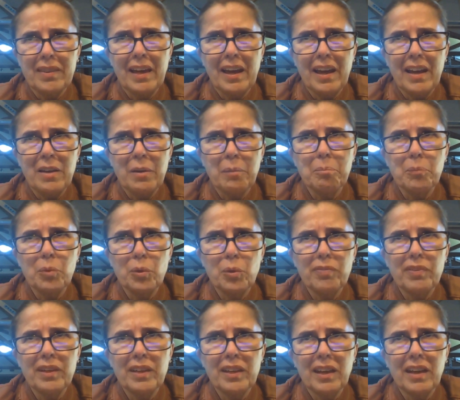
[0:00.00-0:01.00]
that
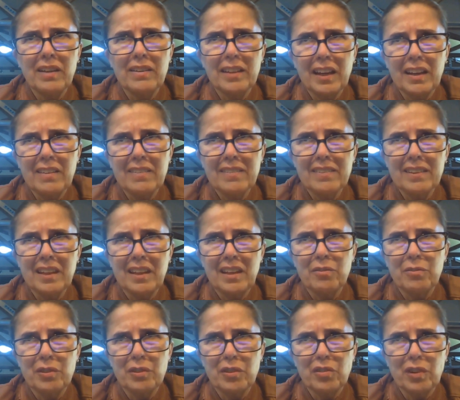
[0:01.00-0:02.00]
moving a legacy
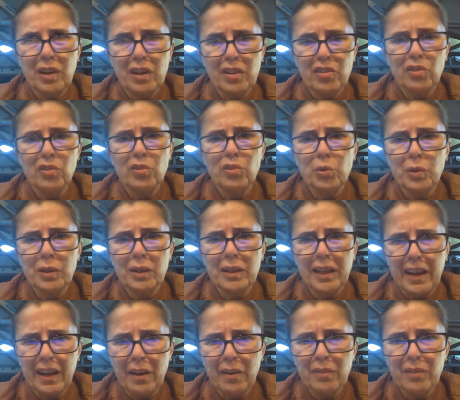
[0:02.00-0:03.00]
infrastructure to
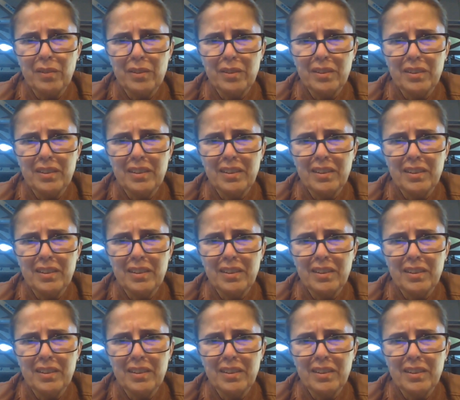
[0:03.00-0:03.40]
cloud